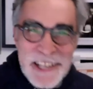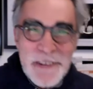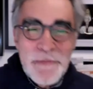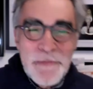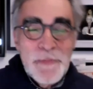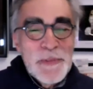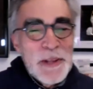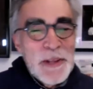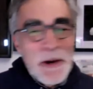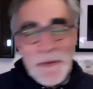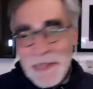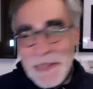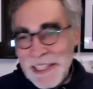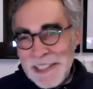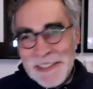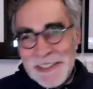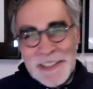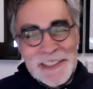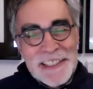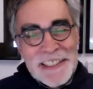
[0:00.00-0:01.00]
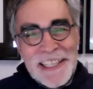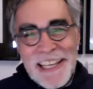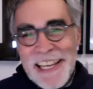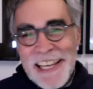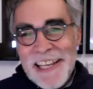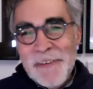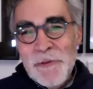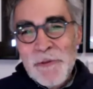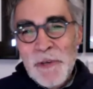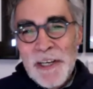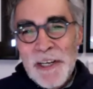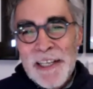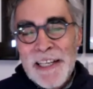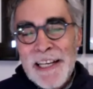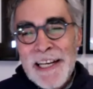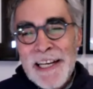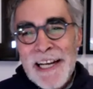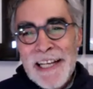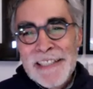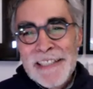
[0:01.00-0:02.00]
no, but this is a, we're
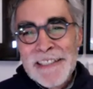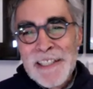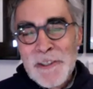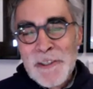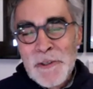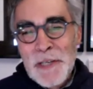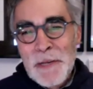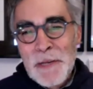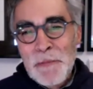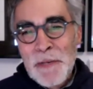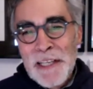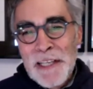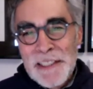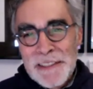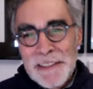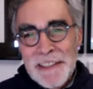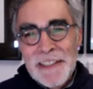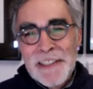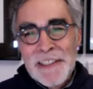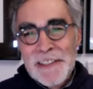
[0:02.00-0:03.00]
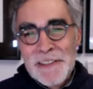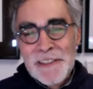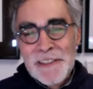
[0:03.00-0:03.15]
in casa con la Plaza. This, well, no,